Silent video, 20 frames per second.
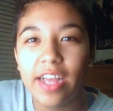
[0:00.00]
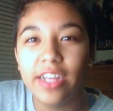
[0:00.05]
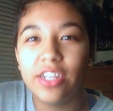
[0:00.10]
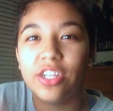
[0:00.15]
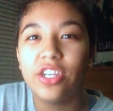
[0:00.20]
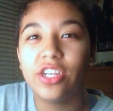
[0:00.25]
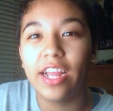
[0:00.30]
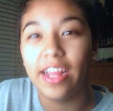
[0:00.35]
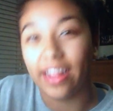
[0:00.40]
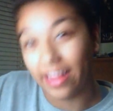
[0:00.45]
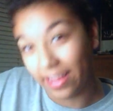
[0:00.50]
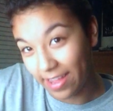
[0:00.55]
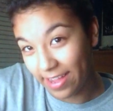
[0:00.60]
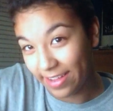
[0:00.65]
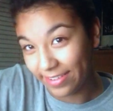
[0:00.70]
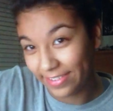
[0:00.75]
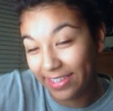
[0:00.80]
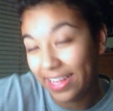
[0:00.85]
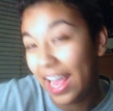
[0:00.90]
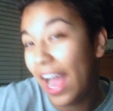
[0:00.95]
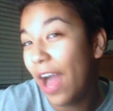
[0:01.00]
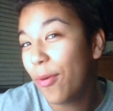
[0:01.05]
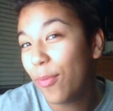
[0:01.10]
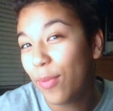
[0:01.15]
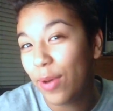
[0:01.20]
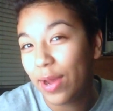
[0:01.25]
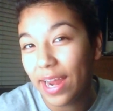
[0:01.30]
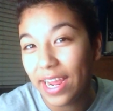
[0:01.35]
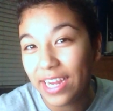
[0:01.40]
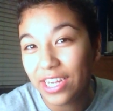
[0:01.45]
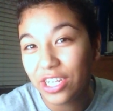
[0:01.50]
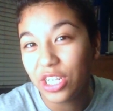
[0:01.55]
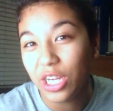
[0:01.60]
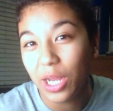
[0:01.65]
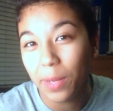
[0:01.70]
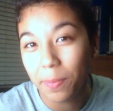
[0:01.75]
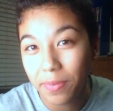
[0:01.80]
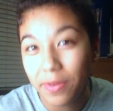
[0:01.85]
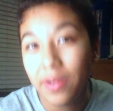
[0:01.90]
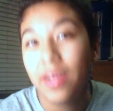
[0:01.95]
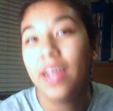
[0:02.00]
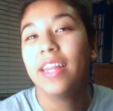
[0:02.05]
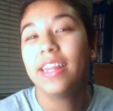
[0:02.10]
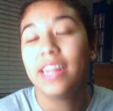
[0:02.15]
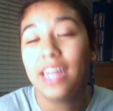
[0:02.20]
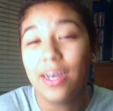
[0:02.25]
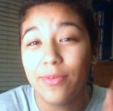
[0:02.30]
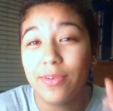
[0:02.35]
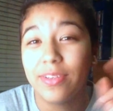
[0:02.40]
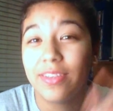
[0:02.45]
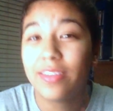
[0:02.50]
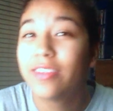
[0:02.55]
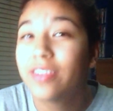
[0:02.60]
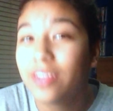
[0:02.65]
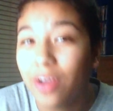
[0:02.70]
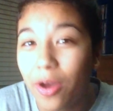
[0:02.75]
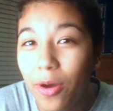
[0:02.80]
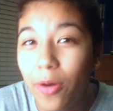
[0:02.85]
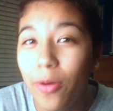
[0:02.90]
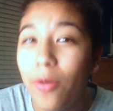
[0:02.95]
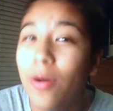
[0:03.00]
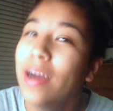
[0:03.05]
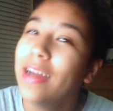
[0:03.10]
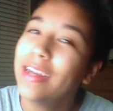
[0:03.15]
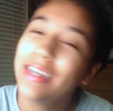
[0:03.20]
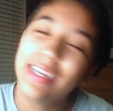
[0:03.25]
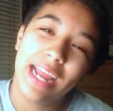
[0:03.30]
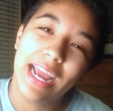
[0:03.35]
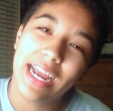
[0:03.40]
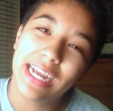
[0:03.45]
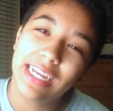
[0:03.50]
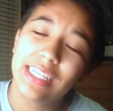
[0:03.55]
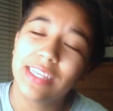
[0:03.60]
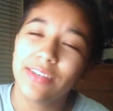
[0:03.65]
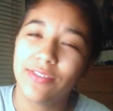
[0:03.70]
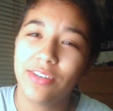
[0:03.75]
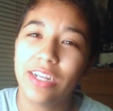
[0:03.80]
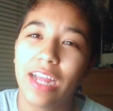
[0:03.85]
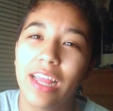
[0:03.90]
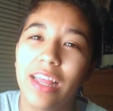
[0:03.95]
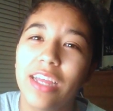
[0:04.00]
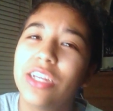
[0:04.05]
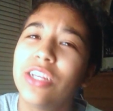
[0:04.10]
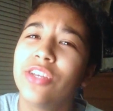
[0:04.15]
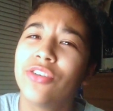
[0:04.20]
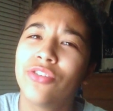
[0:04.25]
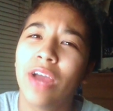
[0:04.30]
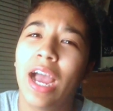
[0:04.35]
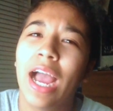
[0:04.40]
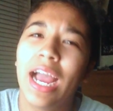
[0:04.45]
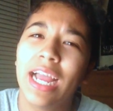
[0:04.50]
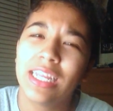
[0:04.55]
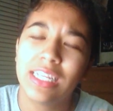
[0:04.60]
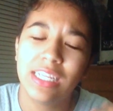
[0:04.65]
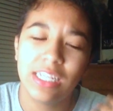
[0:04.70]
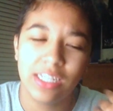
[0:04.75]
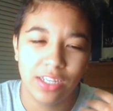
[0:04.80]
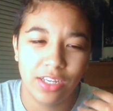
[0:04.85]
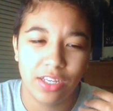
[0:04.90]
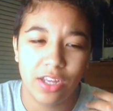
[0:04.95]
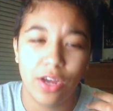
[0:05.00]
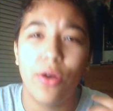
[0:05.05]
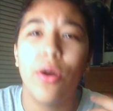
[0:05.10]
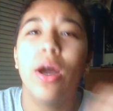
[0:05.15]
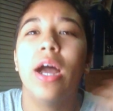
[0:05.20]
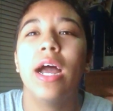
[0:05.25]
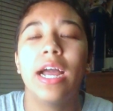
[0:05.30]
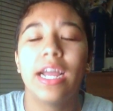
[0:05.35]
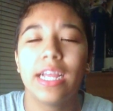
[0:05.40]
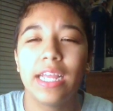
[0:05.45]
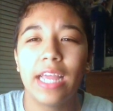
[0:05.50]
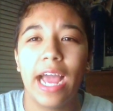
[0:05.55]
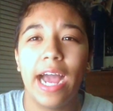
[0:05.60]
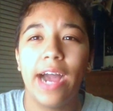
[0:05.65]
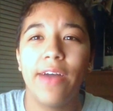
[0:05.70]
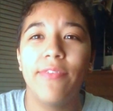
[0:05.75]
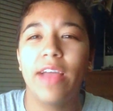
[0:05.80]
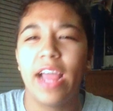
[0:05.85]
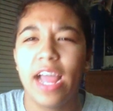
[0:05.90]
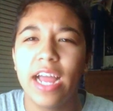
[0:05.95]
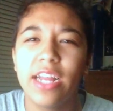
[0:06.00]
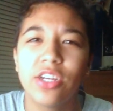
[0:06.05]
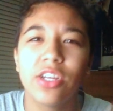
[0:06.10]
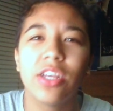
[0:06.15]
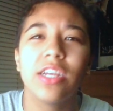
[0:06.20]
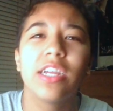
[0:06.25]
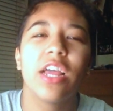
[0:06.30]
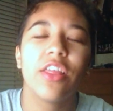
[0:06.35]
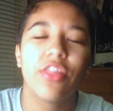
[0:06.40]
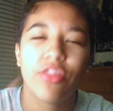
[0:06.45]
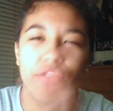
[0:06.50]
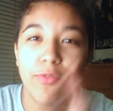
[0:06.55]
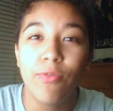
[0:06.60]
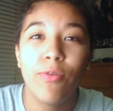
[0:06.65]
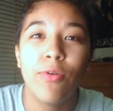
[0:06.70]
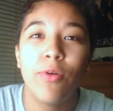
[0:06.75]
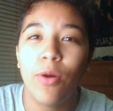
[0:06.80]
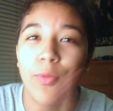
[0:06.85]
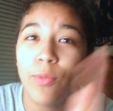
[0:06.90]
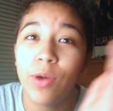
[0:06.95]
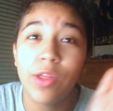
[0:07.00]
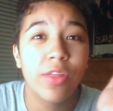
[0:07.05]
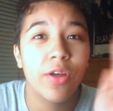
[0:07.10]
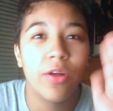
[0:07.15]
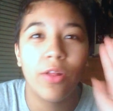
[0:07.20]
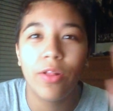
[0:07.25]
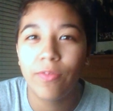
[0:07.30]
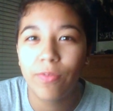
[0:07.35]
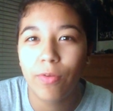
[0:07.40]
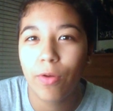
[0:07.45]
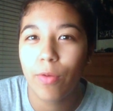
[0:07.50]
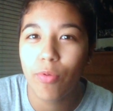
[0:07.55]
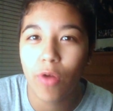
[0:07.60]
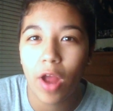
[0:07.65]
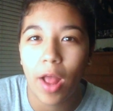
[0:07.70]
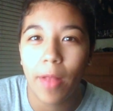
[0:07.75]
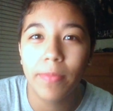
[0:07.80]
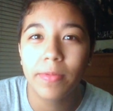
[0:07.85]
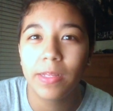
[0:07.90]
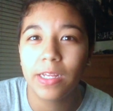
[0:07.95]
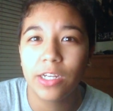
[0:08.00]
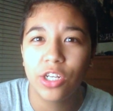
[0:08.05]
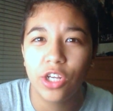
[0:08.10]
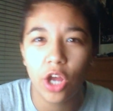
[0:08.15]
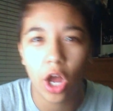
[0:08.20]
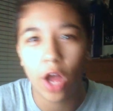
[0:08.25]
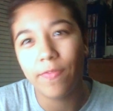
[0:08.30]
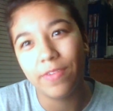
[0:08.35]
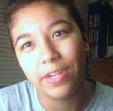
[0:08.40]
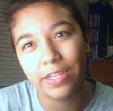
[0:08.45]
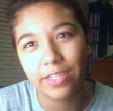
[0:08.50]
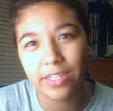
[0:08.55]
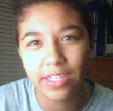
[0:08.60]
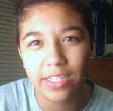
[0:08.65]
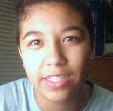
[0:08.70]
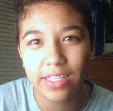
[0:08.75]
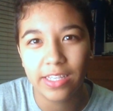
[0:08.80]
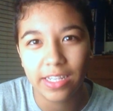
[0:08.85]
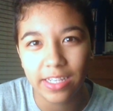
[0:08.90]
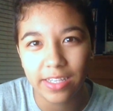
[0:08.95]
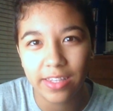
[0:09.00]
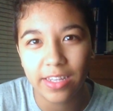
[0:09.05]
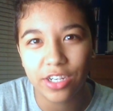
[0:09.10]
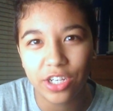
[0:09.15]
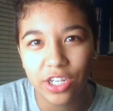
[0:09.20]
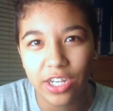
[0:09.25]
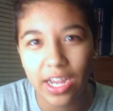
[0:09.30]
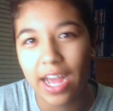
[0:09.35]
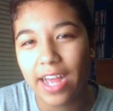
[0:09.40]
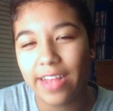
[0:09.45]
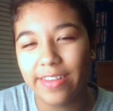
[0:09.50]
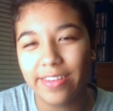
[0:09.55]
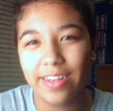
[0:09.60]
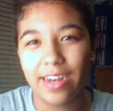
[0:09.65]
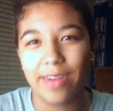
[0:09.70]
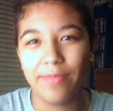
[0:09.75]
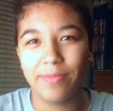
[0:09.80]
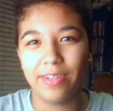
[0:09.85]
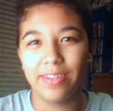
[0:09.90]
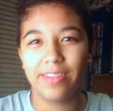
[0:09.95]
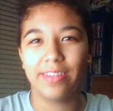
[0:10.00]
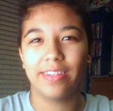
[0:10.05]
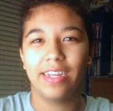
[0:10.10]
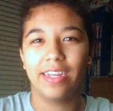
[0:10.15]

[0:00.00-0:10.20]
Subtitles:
and Shayla is now what I ship. That was so nice of Shayla. She's trying to, you know, have Angela get through with all of her problems that she obviously sees that she has. And I'm just